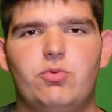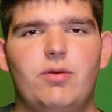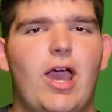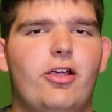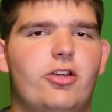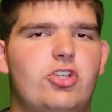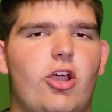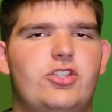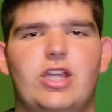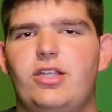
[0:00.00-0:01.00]
We're not going to
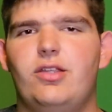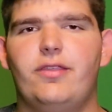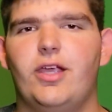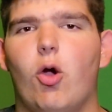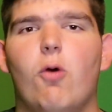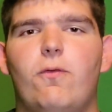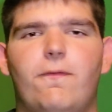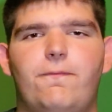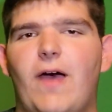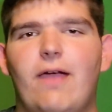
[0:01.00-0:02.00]
charge anything over
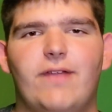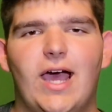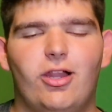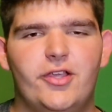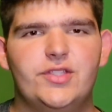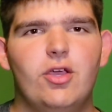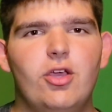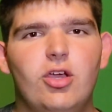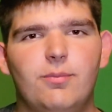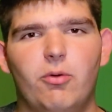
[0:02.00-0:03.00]
$5,
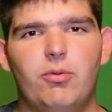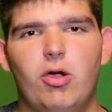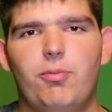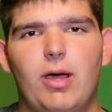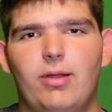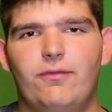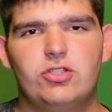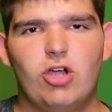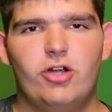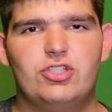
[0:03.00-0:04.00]
but we will probably have to
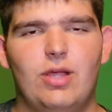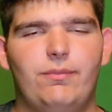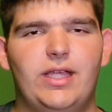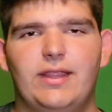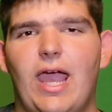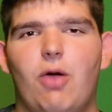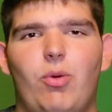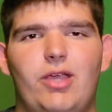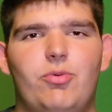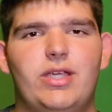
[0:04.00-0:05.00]
charge something. That
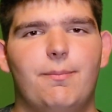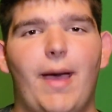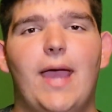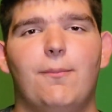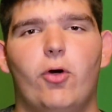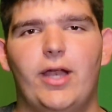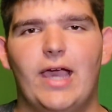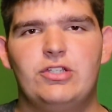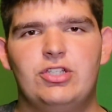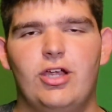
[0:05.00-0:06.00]
way we can buy more
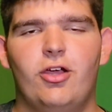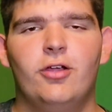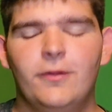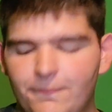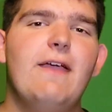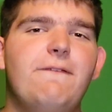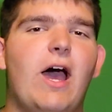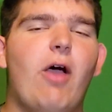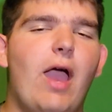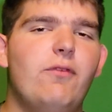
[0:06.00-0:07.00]
next year. If,
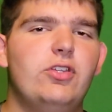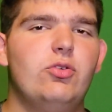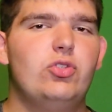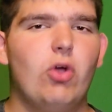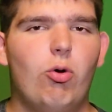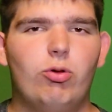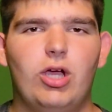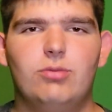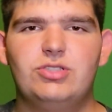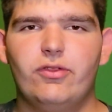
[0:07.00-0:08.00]
however, you don't
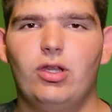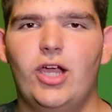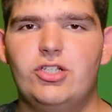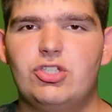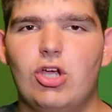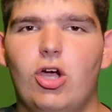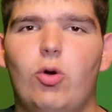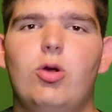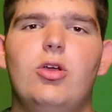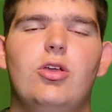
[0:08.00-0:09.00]
come to the light
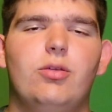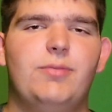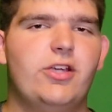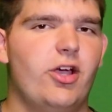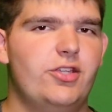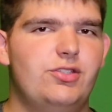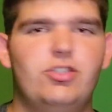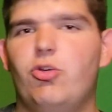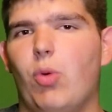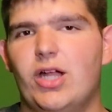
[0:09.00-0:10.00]
show because
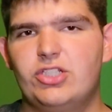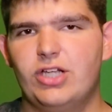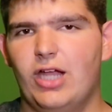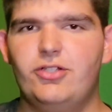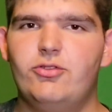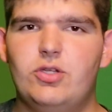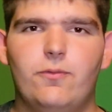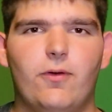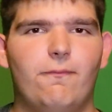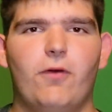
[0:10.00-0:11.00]
you're watching on
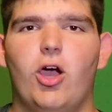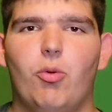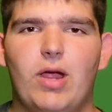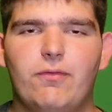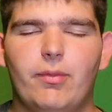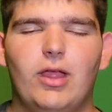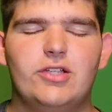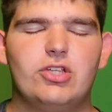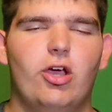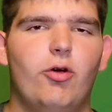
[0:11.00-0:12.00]
YouTube from far away from the
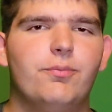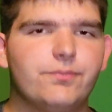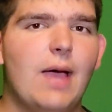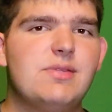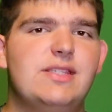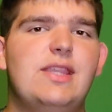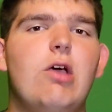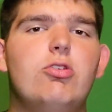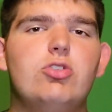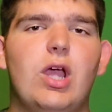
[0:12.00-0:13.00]
light show, I'm
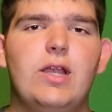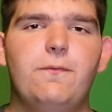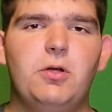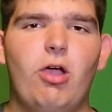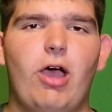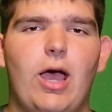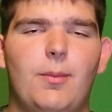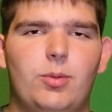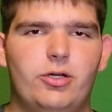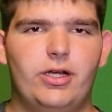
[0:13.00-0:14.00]
still trying to figure out how
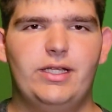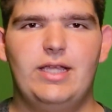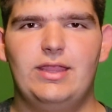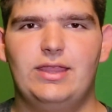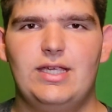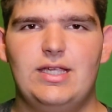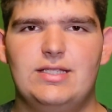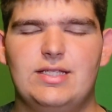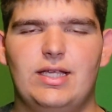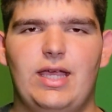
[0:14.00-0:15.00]
I'm going to get
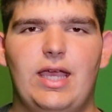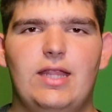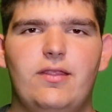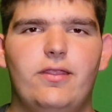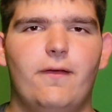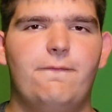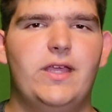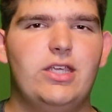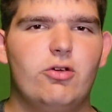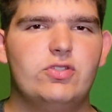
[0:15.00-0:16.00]
these in the
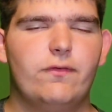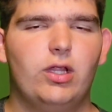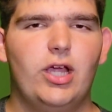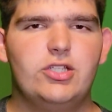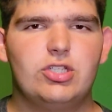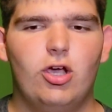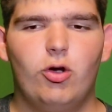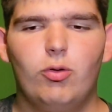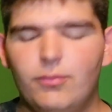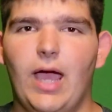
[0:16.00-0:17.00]
videos of the light
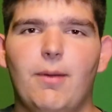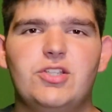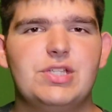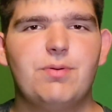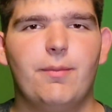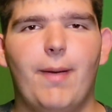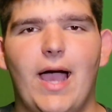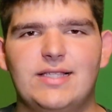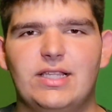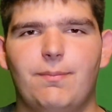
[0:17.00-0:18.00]
show. I might just put a
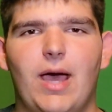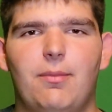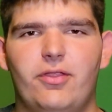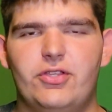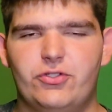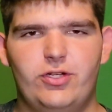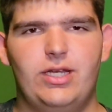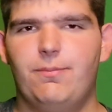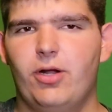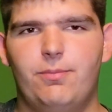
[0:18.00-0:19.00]
box at the bottom of the screen
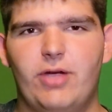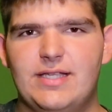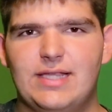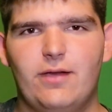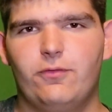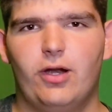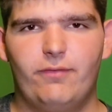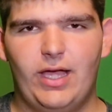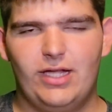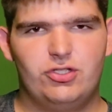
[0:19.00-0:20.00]
and put a bracelet in front
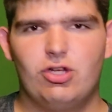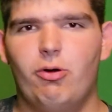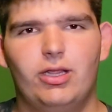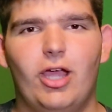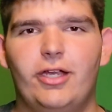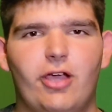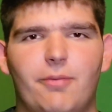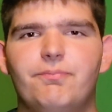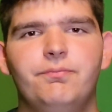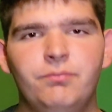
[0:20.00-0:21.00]
of it and show it lighting
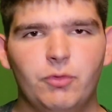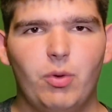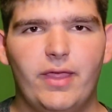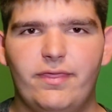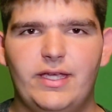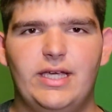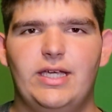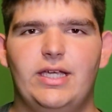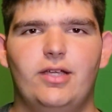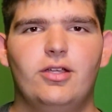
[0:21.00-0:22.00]
up with
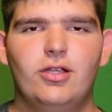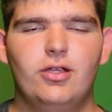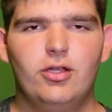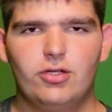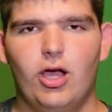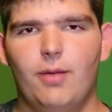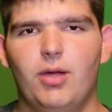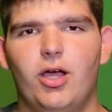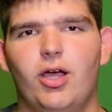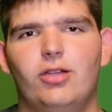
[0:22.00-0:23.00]
the
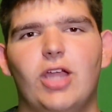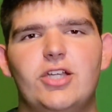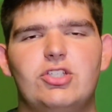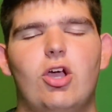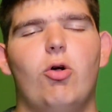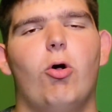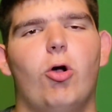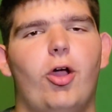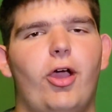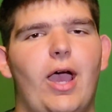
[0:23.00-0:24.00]
light show,
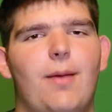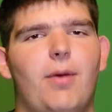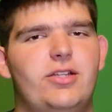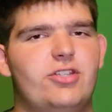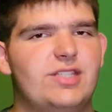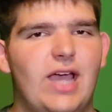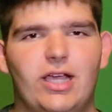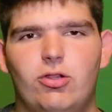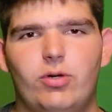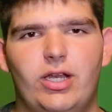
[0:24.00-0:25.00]
or I might just not
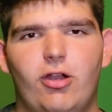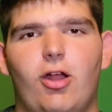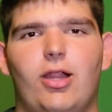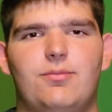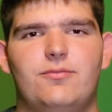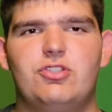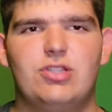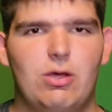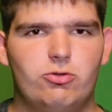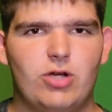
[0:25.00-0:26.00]
include it at all. I'm
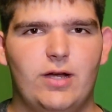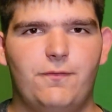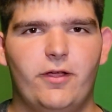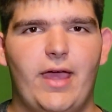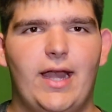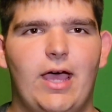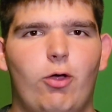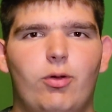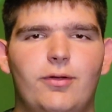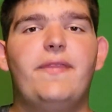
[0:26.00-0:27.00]
still trying to figure that
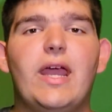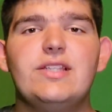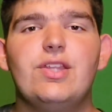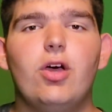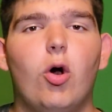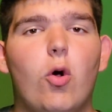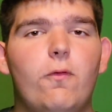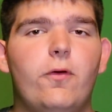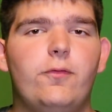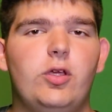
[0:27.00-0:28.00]
out. That is the
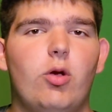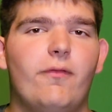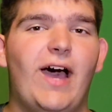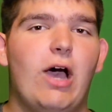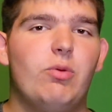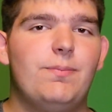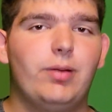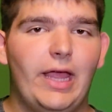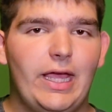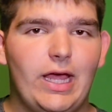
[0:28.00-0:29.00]
overview of how we
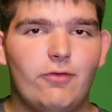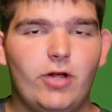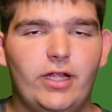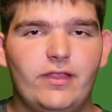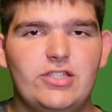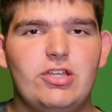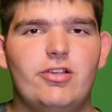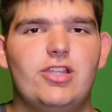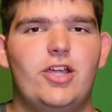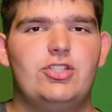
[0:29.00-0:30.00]
plan on running this
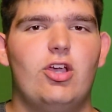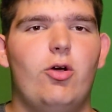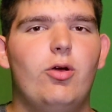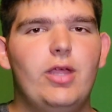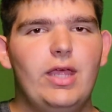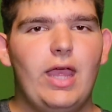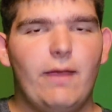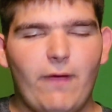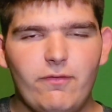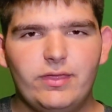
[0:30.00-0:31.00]
year's light show,
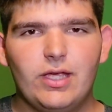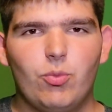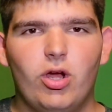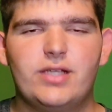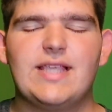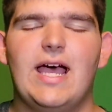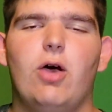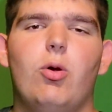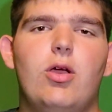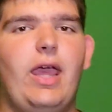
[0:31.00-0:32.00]
if everything works
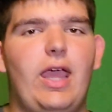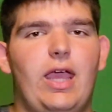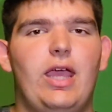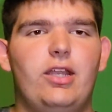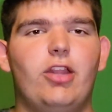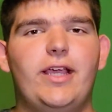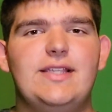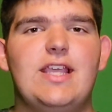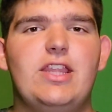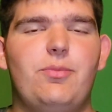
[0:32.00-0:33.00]
out. And like I
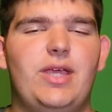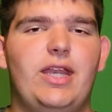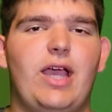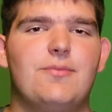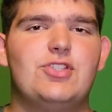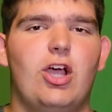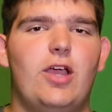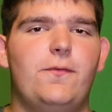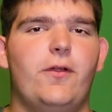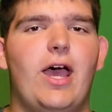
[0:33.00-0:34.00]
said at the beginning, I'm
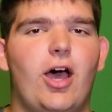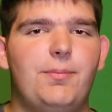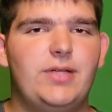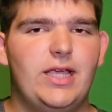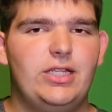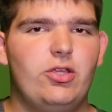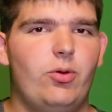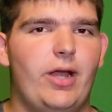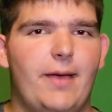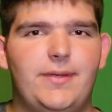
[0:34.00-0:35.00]
sorry for not updating
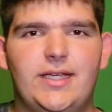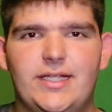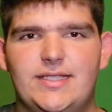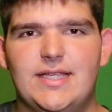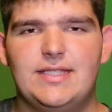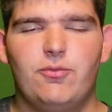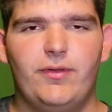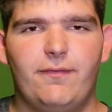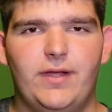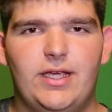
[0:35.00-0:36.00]
you and not being consistent
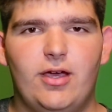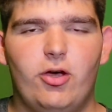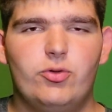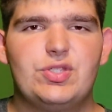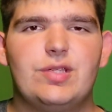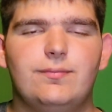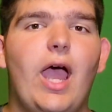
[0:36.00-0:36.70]
with the videos.